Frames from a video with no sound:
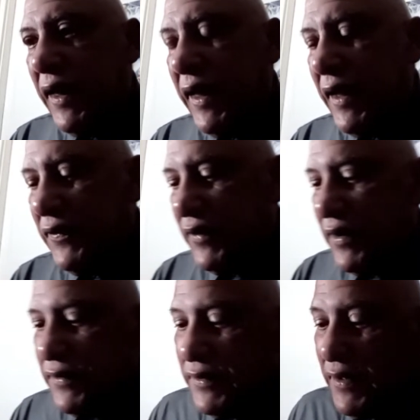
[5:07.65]

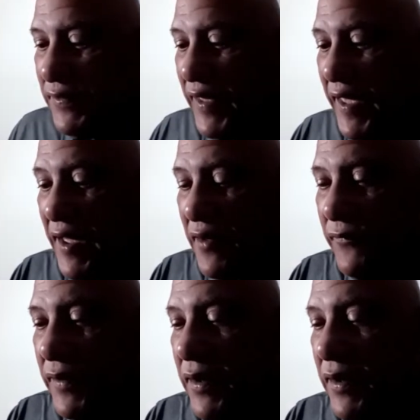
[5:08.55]
and they have